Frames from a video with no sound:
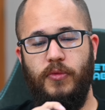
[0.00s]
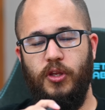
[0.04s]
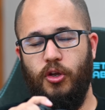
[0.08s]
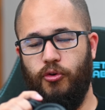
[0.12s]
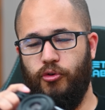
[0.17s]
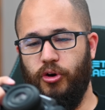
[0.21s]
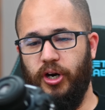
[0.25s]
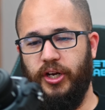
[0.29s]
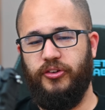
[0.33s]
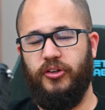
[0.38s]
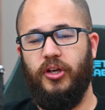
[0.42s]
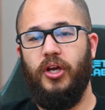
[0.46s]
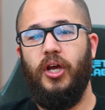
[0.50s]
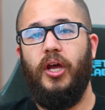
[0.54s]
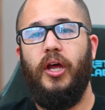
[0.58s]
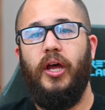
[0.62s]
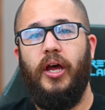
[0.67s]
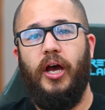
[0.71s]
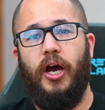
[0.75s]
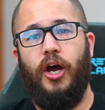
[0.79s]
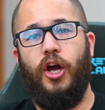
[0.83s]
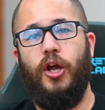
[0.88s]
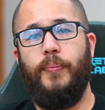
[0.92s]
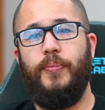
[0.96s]
Right,
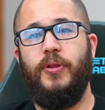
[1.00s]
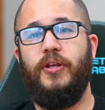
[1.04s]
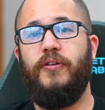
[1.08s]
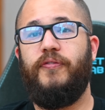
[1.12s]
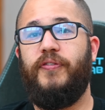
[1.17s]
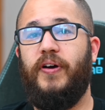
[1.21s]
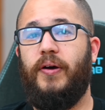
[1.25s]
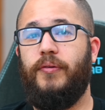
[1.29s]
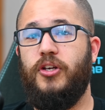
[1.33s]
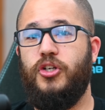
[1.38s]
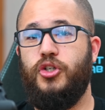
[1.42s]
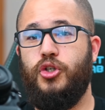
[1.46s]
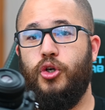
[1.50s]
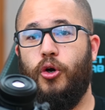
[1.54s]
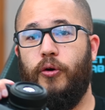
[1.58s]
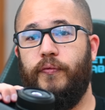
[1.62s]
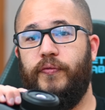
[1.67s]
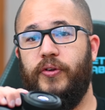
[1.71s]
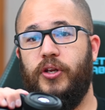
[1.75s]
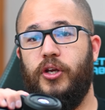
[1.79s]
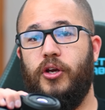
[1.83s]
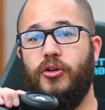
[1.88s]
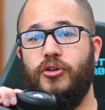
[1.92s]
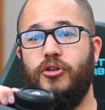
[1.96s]
I hope that you found this short
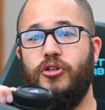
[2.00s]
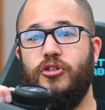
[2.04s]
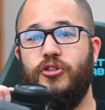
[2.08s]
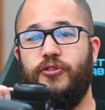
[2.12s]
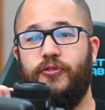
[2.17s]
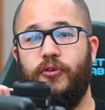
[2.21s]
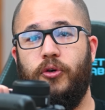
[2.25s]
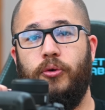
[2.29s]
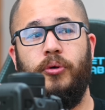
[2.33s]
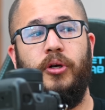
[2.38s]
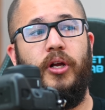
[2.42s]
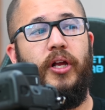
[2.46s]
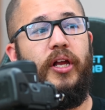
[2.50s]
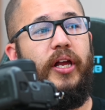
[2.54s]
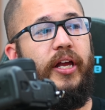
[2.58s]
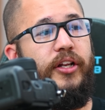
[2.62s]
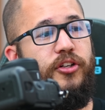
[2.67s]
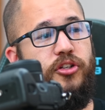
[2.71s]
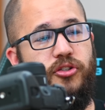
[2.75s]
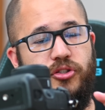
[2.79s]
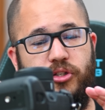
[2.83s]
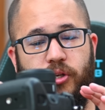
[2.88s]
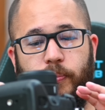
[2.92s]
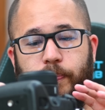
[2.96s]
video useful,
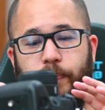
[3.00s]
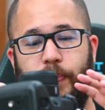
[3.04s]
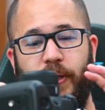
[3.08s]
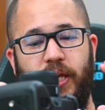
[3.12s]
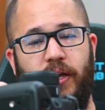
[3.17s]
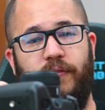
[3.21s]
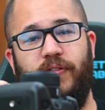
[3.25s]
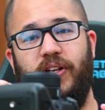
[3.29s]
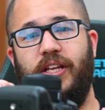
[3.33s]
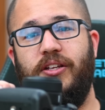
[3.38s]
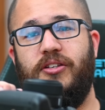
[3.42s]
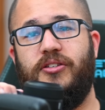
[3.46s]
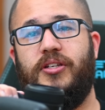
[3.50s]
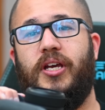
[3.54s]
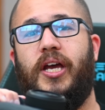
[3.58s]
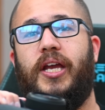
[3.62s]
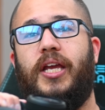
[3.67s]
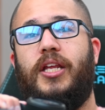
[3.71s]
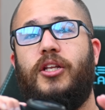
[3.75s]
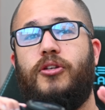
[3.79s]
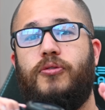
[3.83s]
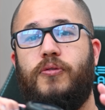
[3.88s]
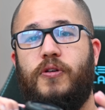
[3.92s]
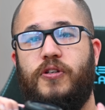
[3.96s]
just a bit of an insight
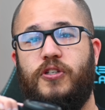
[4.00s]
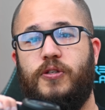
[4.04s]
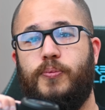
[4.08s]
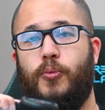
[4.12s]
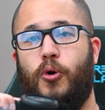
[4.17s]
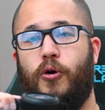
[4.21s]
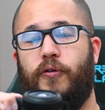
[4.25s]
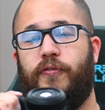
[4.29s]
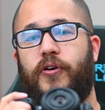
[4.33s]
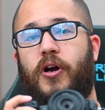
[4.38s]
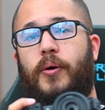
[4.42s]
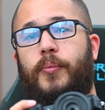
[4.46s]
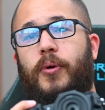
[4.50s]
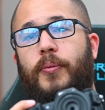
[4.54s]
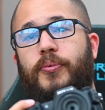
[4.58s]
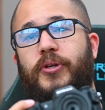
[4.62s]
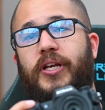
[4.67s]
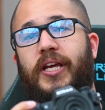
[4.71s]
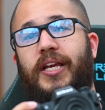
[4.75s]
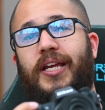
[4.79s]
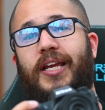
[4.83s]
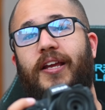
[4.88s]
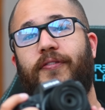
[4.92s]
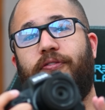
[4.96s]
into a small firmware
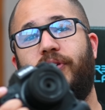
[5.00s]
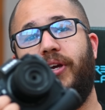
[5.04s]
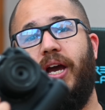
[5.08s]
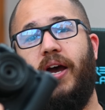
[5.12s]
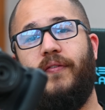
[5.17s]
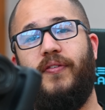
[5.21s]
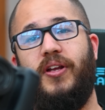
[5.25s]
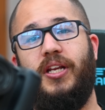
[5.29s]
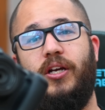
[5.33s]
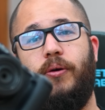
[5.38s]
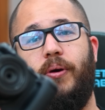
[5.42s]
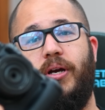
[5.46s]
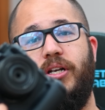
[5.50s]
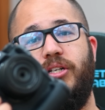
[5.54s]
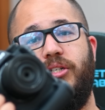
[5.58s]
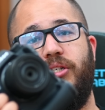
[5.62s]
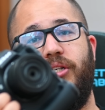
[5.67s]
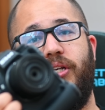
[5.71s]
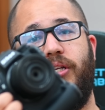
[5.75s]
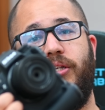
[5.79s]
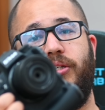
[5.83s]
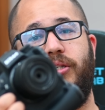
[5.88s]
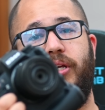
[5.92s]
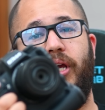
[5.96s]
update. If you have any
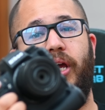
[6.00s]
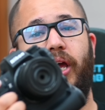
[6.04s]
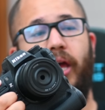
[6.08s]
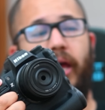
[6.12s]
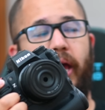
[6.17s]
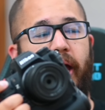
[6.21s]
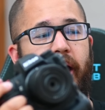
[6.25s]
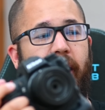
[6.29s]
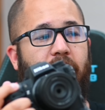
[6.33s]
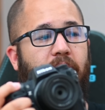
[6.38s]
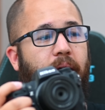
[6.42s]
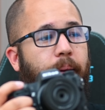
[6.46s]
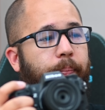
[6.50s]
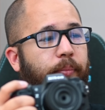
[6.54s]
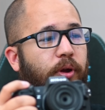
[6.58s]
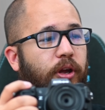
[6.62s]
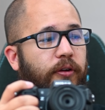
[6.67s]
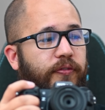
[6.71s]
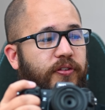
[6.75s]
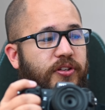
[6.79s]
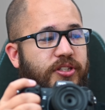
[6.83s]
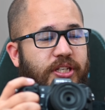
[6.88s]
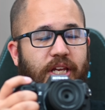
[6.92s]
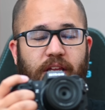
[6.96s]
questions,
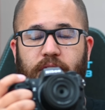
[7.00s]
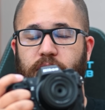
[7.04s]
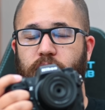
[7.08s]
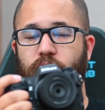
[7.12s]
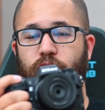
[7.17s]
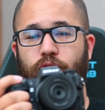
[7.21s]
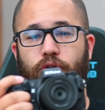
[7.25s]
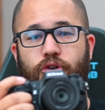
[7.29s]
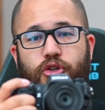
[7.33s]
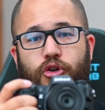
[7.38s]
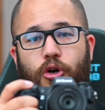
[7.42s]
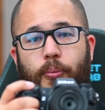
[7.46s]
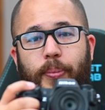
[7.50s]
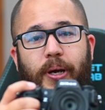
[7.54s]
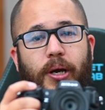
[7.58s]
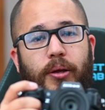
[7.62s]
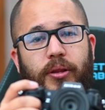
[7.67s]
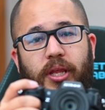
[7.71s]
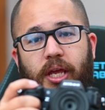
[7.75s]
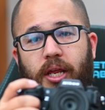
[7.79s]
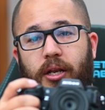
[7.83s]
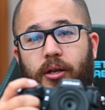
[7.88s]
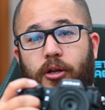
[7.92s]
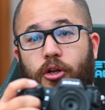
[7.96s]
if there's anything you're unsure about,
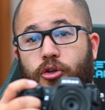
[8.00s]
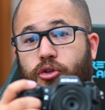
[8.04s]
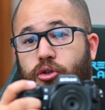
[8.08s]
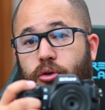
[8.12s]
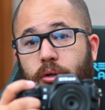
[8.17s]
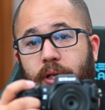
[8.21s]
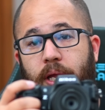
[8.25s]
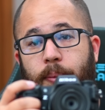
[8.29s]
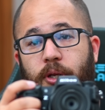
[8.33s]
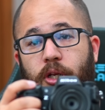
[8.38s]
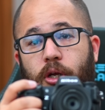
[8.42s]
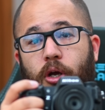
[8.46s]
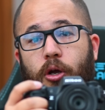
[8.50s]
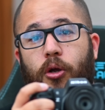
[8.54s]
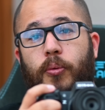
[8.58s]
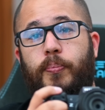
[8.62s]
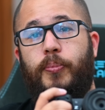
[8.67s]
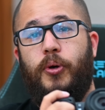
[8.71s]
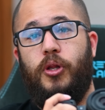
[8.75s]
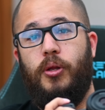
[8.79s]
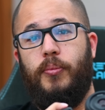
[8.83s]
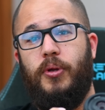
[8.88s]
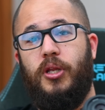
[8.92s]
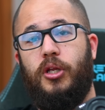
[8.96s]
then do let me know,
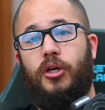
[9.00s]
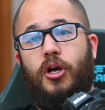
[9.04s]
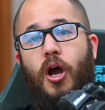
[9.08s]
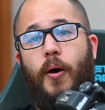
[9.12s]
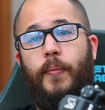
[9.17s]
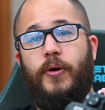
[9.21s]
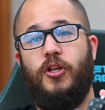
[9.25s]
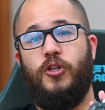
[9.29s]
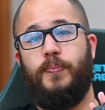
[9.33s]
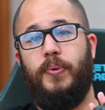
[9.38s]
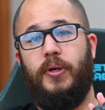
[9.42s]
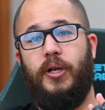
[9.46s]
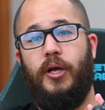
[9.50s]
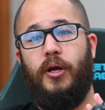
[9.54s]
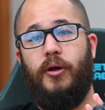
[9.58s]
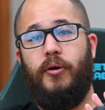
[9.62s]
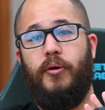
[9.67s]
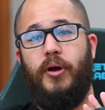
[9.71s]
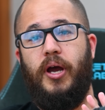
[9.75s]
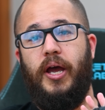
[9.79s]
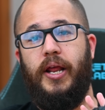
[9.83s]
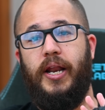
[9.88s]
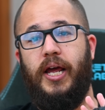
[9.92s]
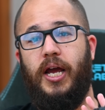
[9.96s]
put them in the comments below,
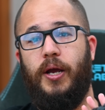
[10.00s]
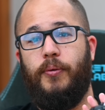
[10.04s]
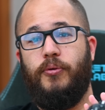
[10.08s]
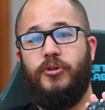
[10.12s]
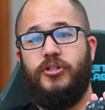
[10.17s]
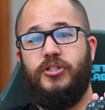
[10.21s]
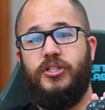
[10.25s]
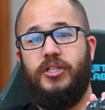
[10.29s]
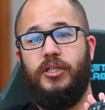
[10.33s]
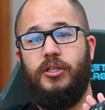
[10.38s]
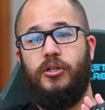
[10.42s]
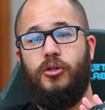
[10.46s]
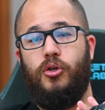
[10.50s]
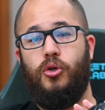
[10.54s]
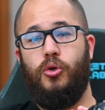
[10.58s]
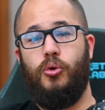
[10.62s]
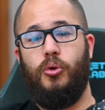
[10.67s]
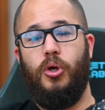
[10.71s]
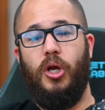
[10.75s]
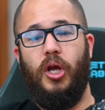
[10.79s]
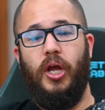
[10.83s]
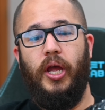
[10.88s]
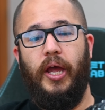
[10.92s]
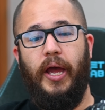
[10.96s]
and I will see you
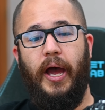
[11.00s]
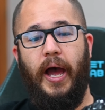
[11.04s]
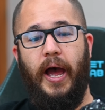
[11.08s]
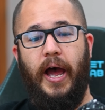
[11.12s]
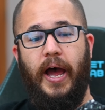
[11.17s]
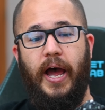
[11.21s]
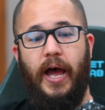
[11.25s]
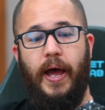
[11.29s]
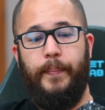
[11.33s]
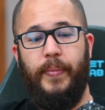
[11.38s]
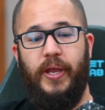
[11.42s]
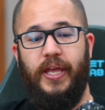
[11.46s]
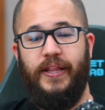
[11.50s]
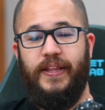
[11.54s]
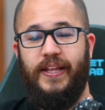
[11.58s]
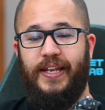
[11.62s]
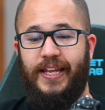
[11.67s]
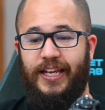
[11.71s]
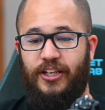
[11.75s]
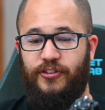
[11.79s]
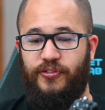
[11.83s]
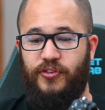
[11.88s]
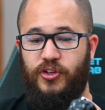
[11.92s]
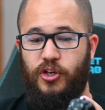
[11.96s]
in the
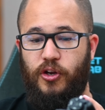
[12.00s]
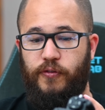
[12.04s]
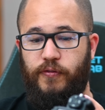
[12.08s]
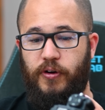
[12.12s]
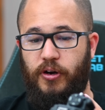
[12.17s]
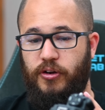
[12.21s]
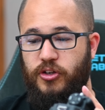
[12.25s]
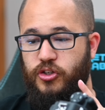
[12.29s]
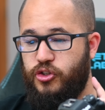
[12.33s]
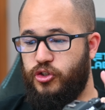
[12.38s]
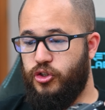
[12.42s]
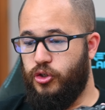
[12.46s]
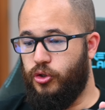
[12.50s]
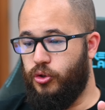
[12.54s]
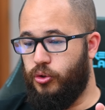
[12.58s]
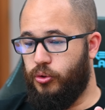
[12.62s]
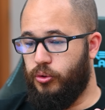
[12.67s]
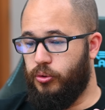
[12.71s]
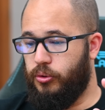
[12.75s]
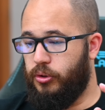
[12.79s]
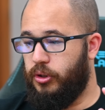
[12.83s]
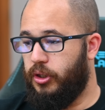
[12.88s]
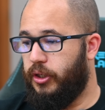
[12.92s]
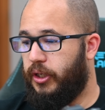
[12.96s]
next video very
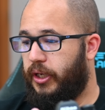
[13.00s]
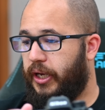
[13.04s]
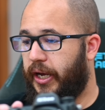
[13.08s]
soon.